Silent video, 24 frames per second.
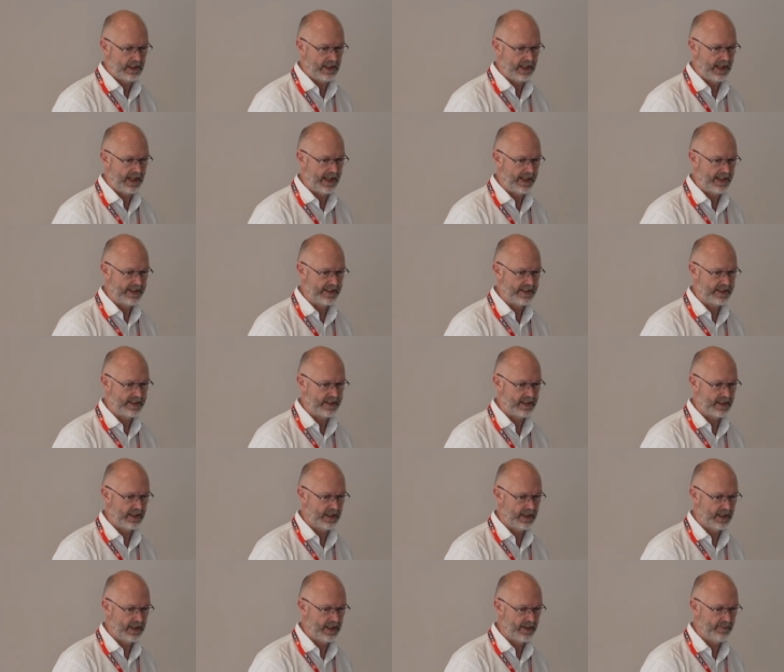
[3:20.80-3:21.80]
And
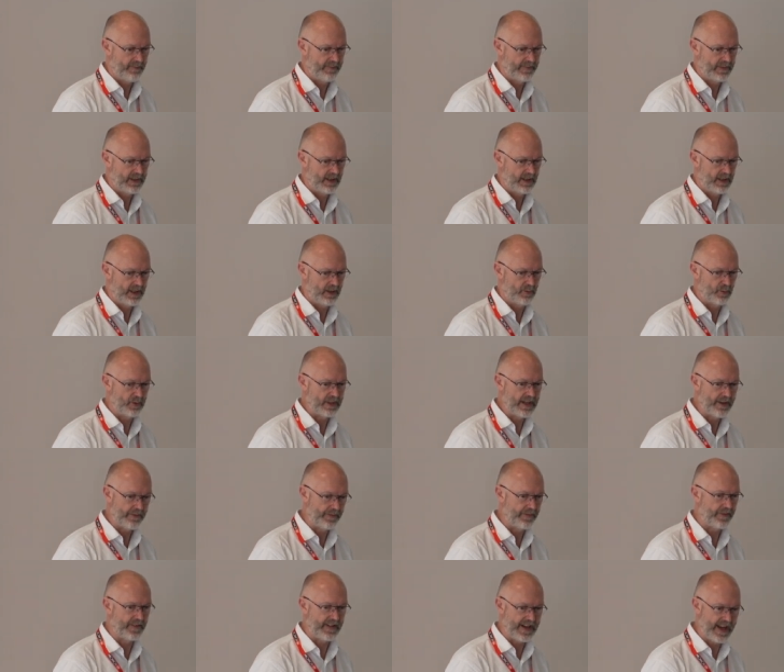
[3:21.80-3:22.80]
um, I will
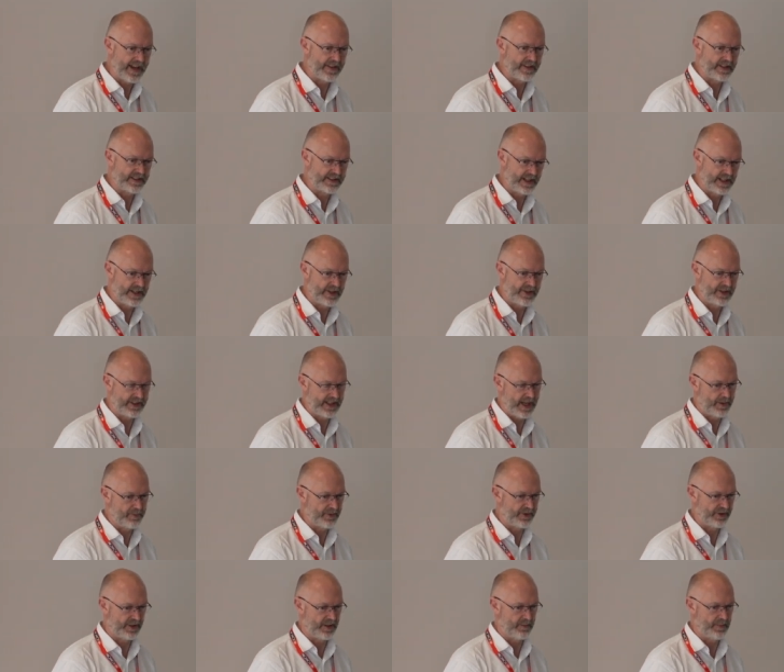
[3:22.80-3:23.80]
never forget the day she came
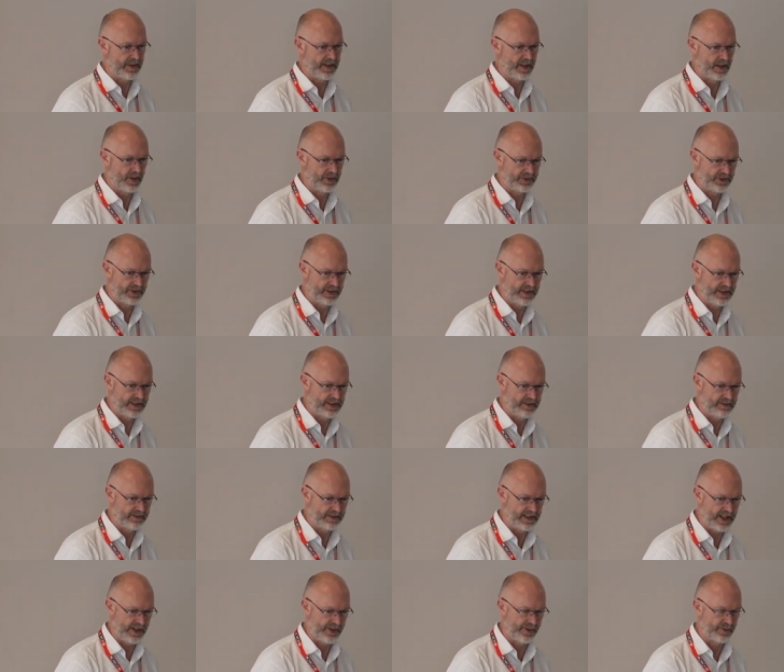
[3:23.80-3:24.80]
to see me. I was the
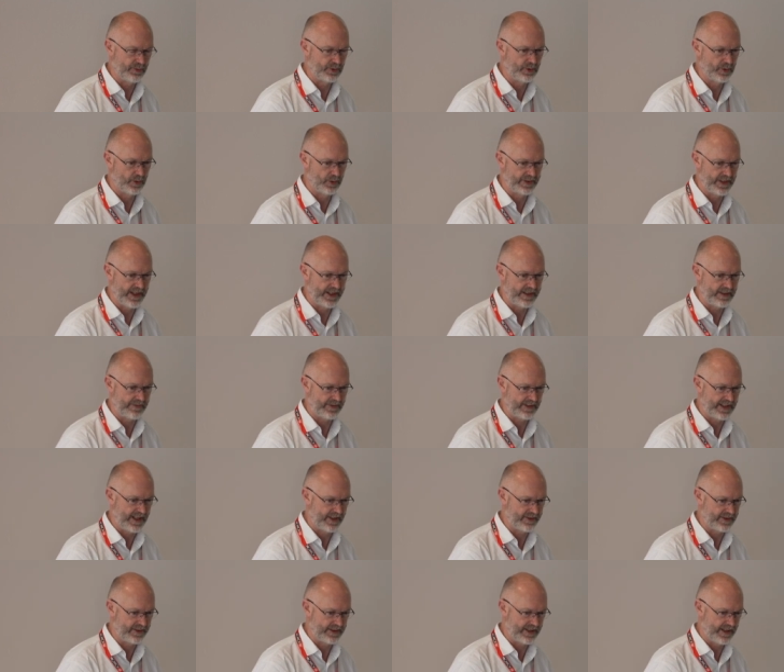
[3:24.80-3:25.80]
national coordinator for
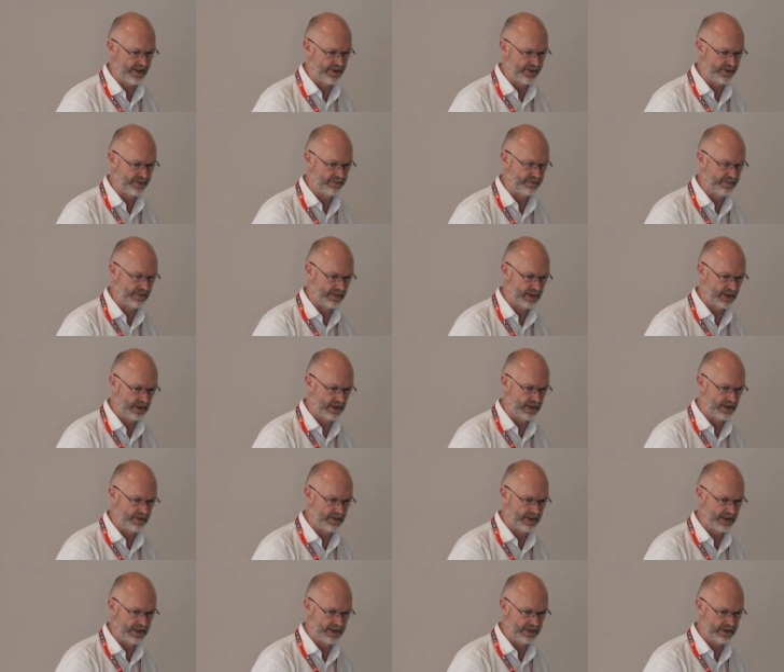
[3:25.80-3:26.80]
counterterrorism
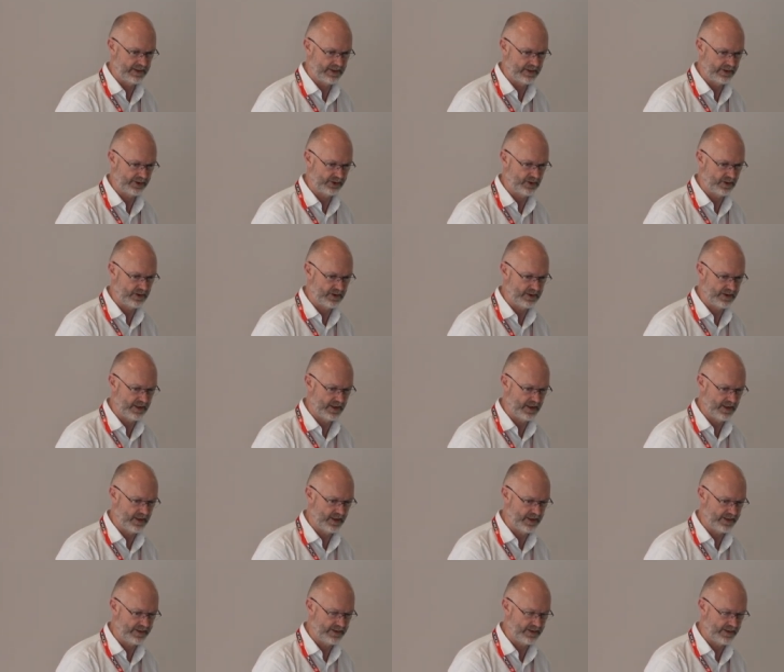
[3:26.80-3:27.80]
uh, at, at, Scotland
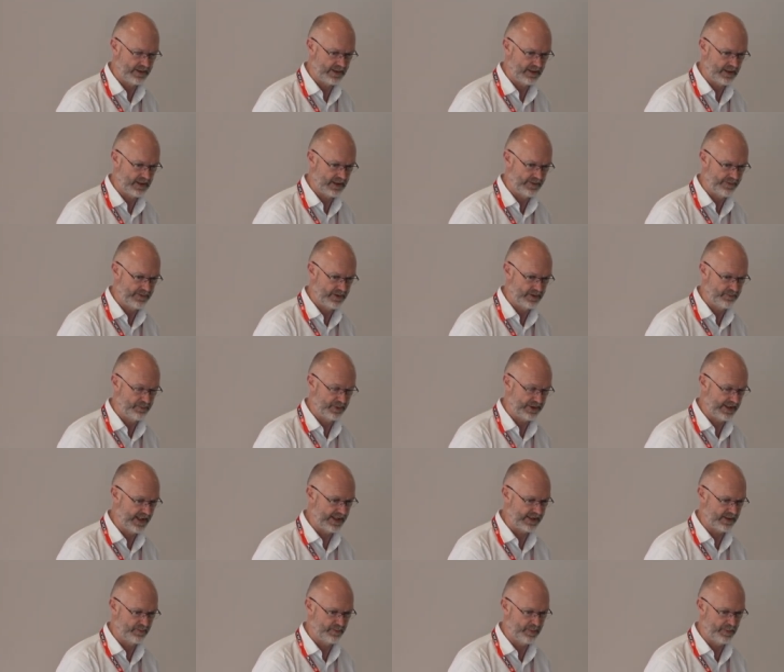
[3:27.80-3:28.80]
Yard uh, for
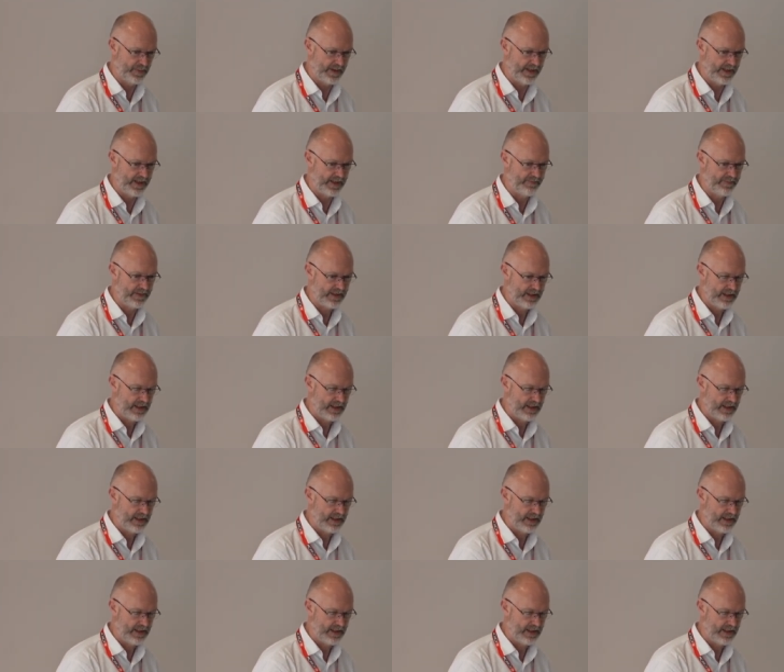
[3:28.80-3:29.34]
Protect and Prepare.